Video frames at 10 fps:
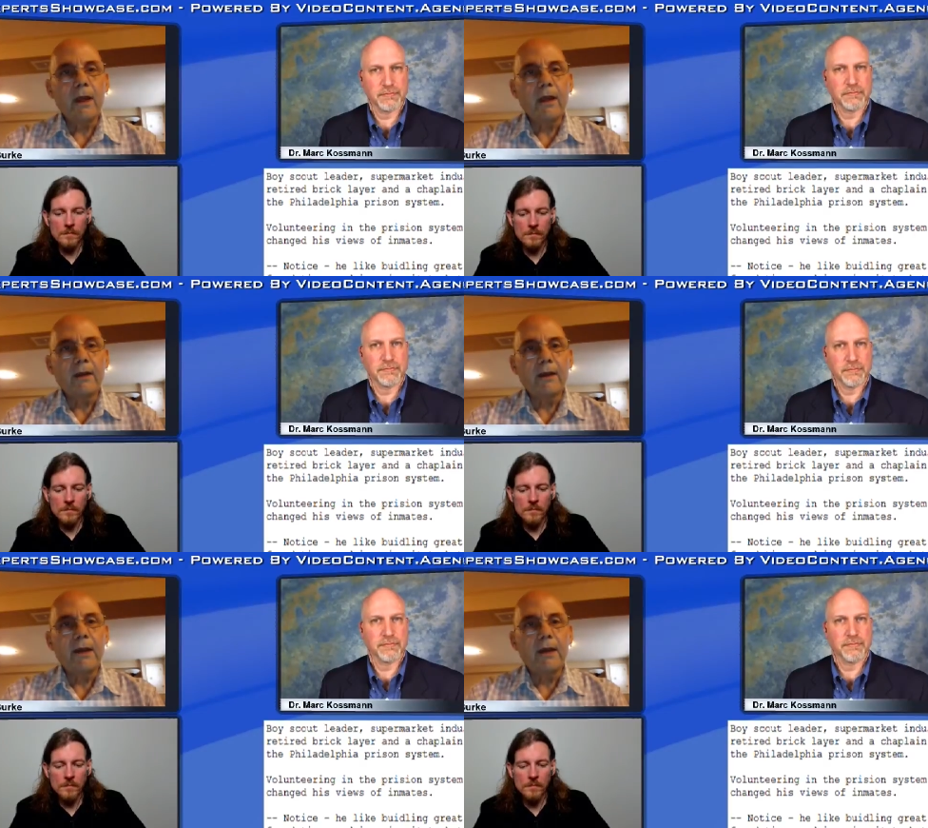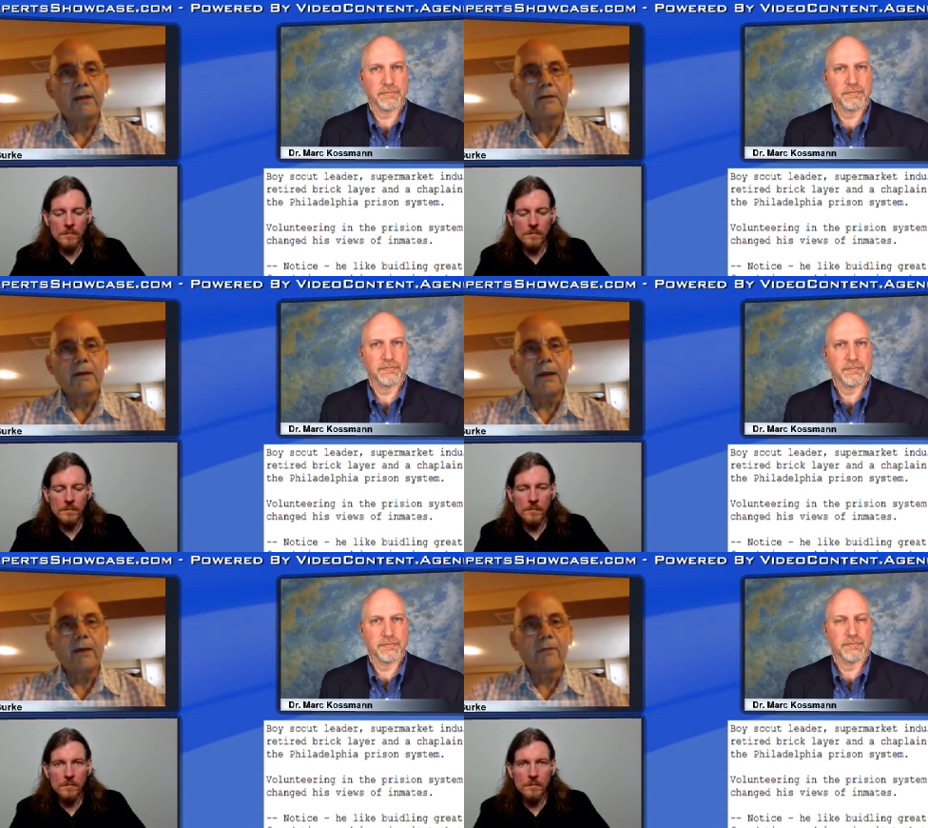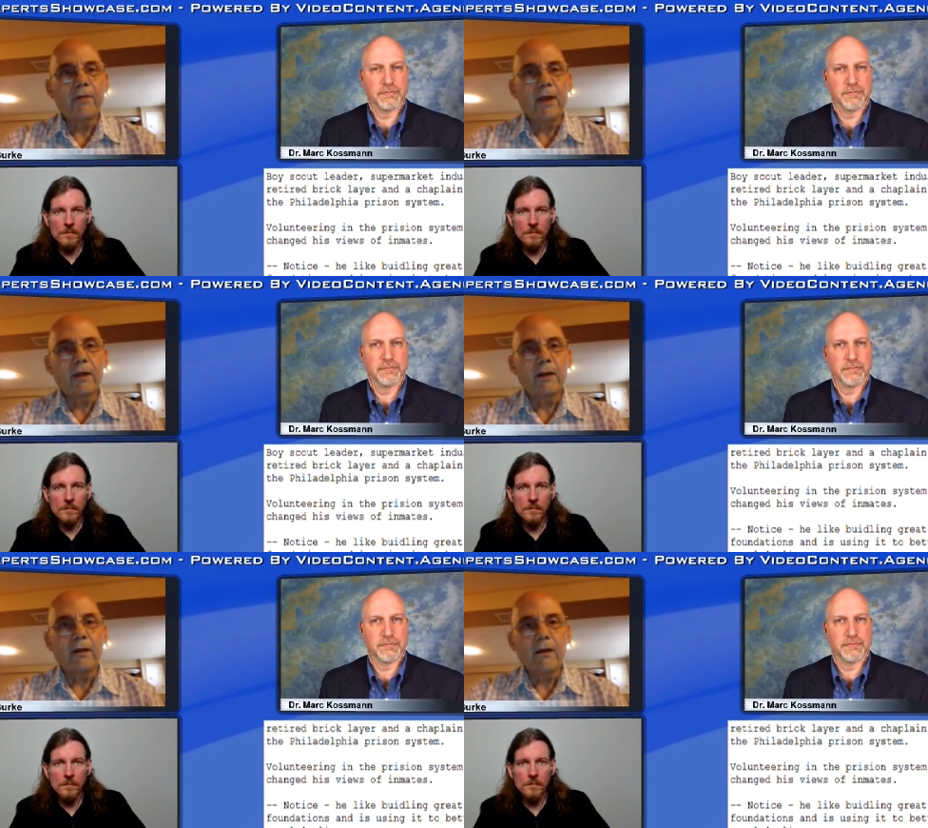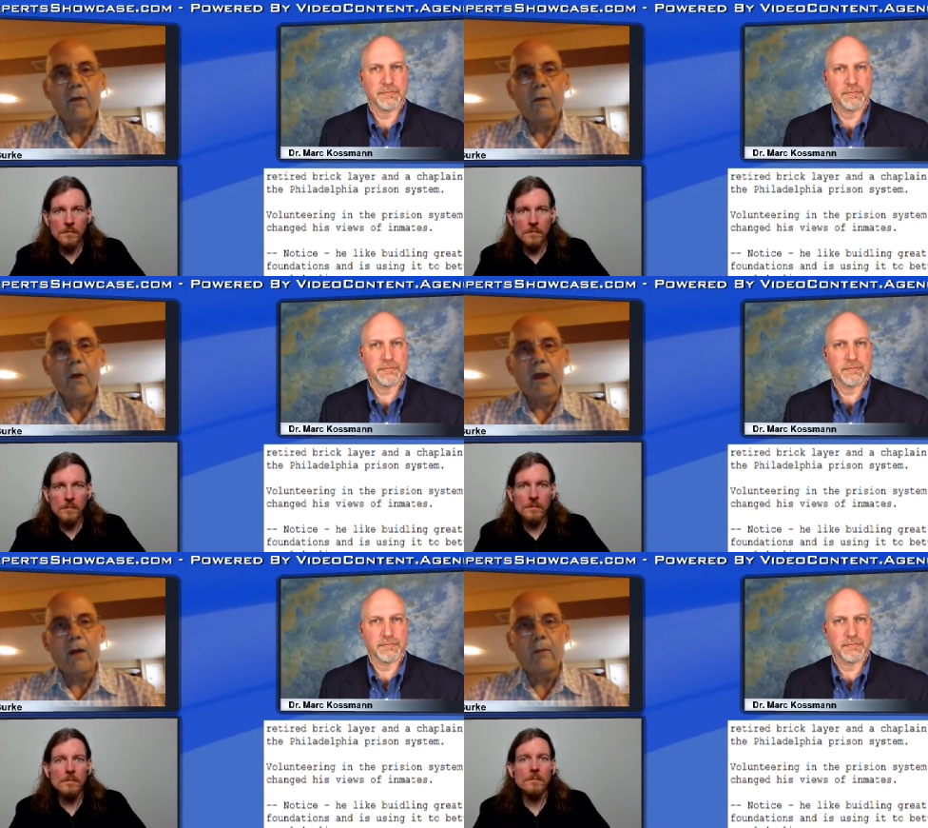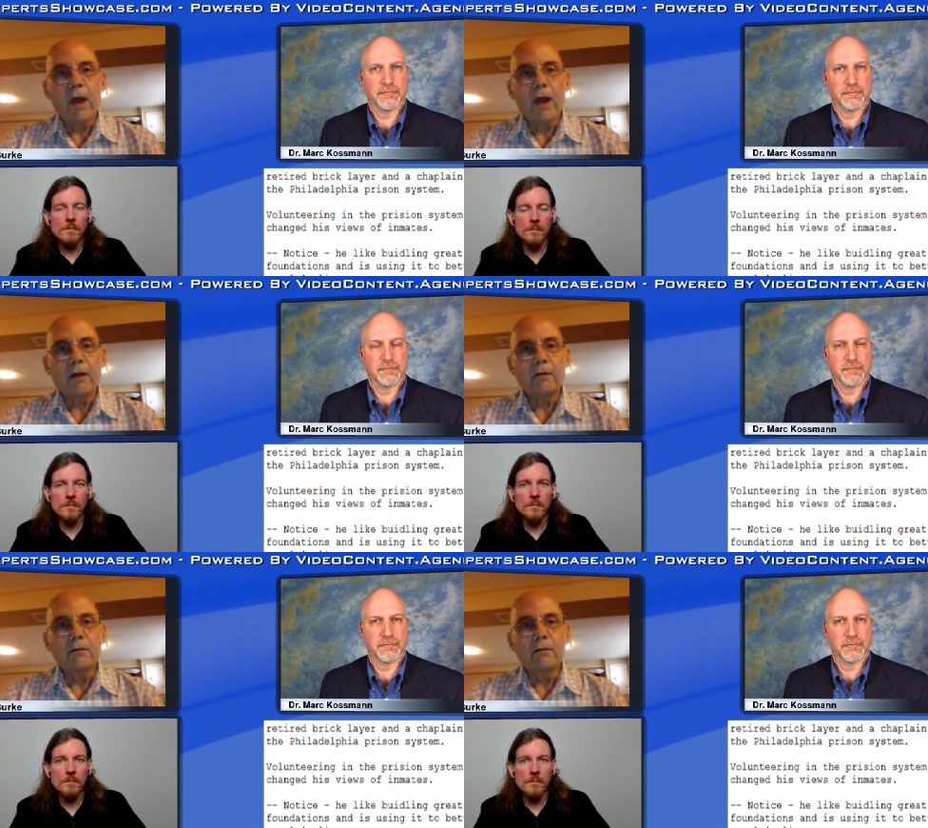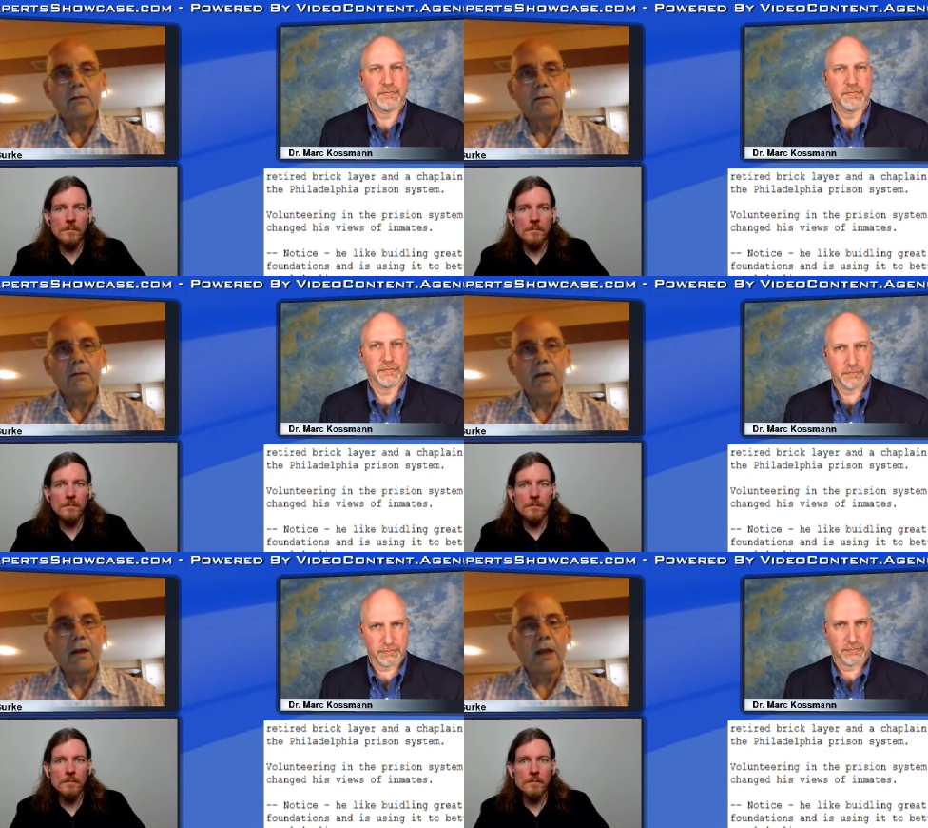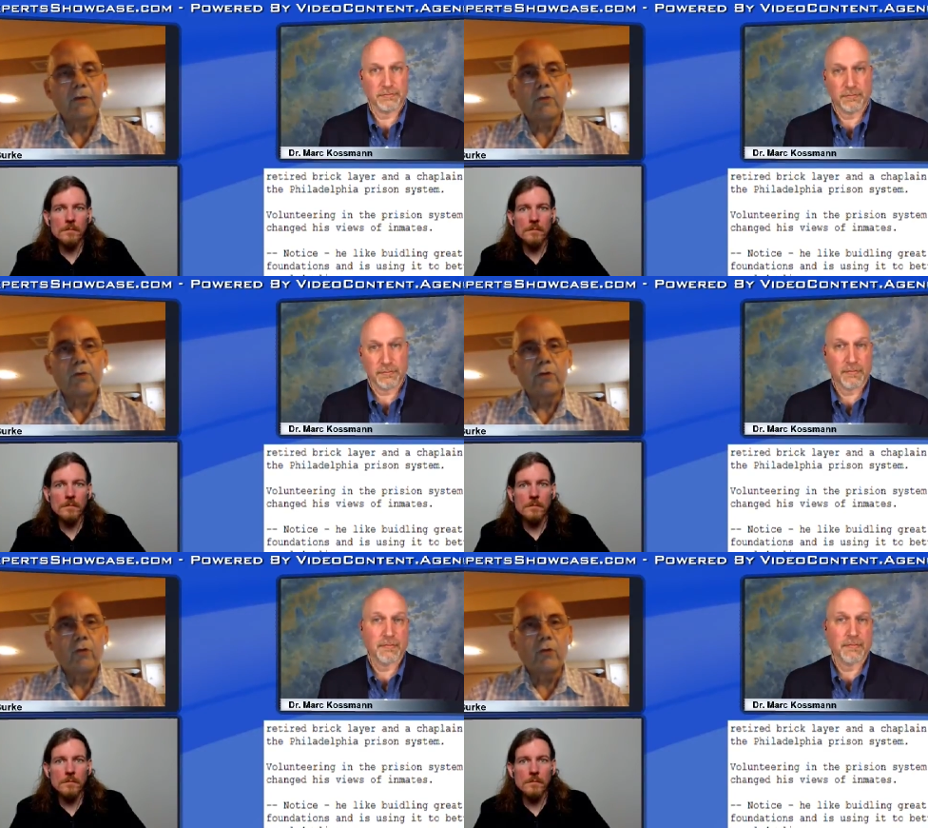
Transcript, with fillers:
Speaker 1: And the key is to get them thinking another way coming out. Mm-hmm. And that's where the